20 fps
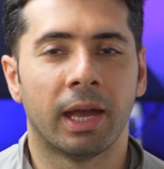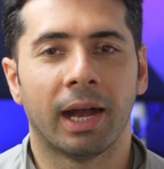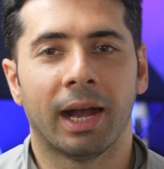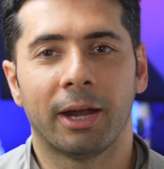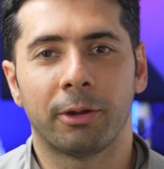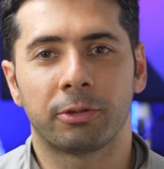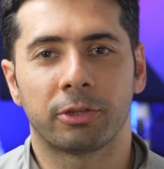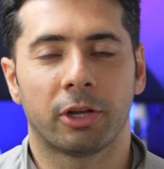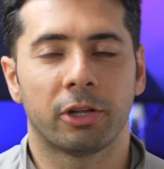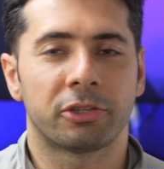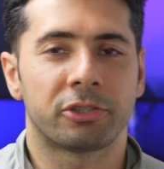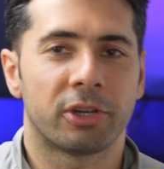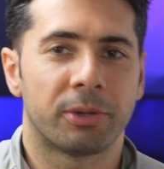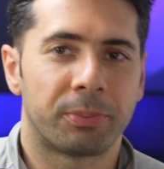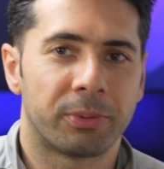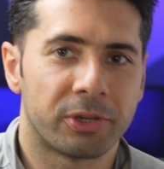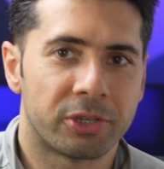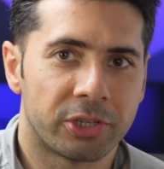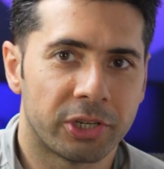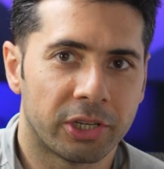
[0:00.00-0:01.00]
I would also
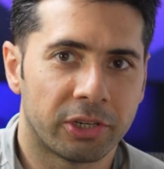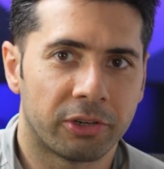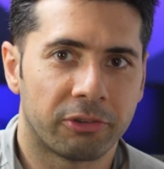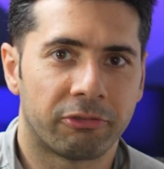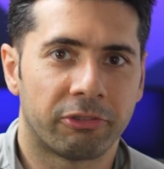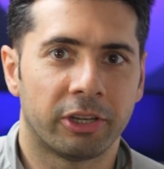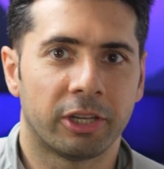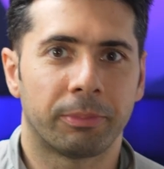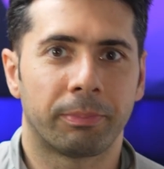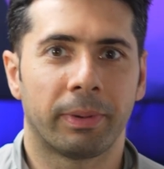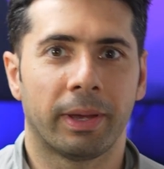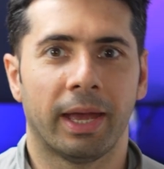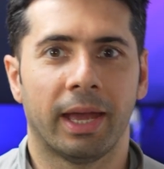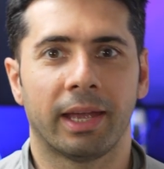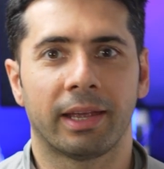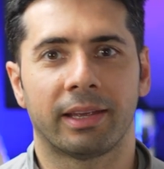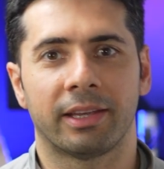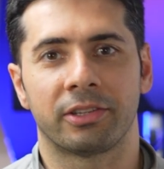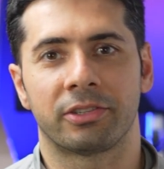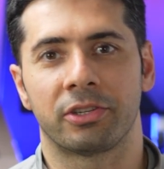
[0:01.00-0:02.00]
appreciate your
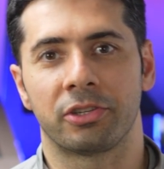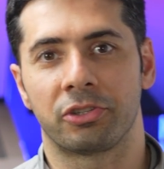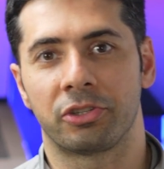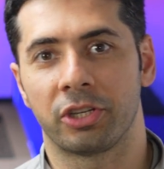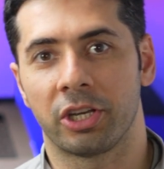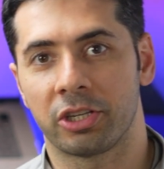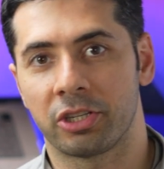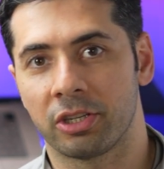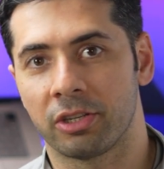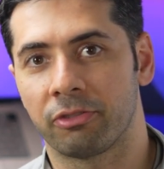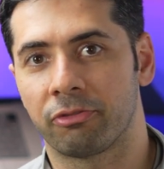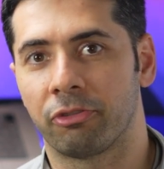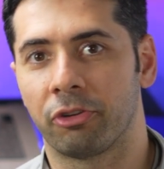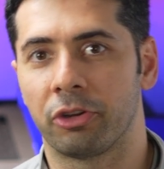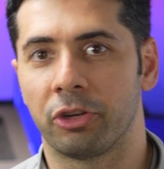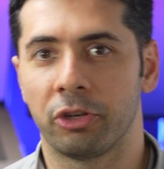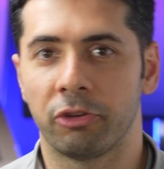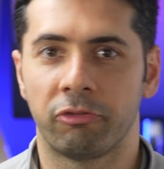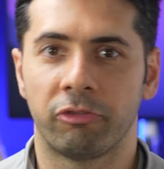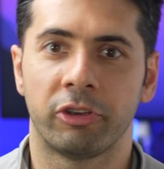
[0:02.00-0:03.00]
feedback and suggestions for
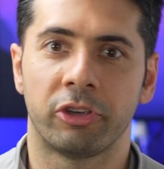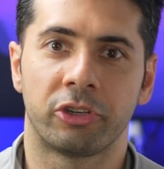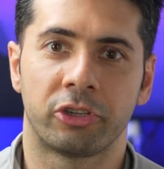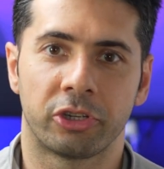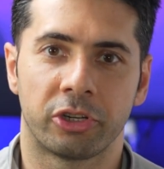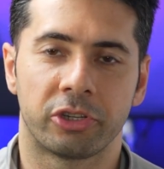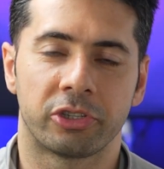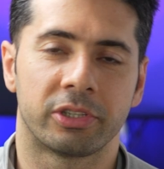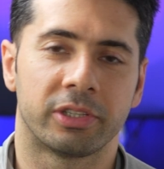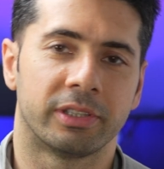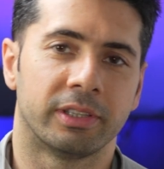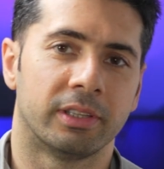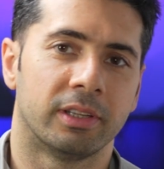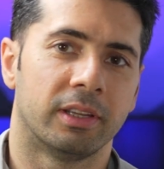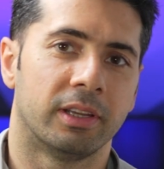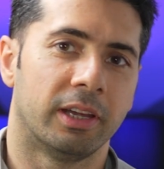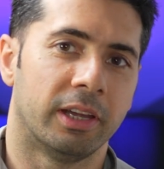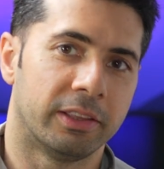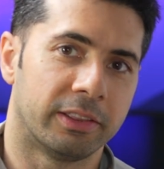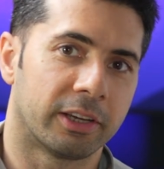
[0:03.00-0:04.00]
new features in,
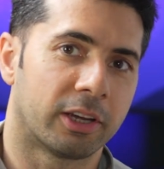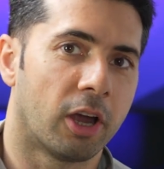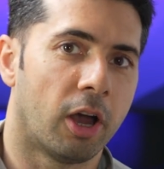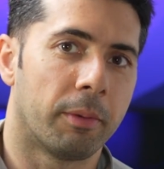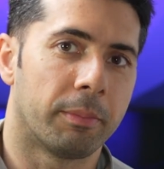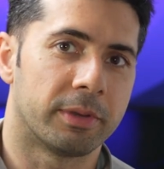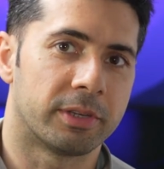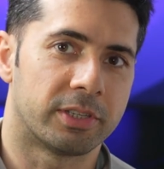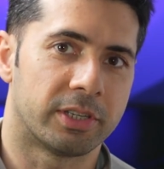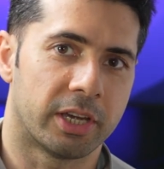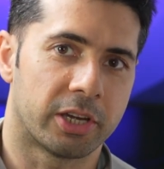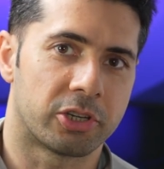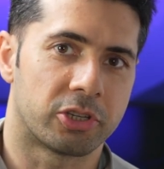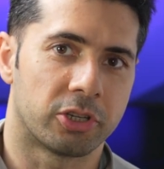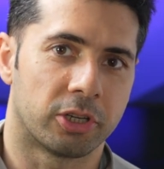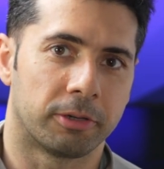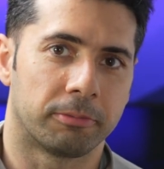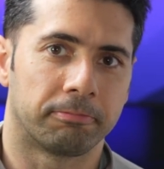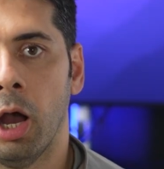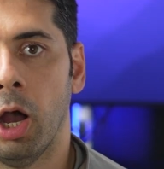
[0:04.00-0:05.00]
in the comment
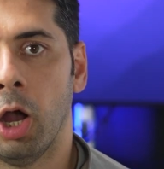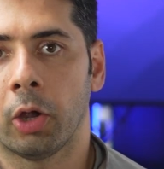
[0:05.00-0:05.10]
section.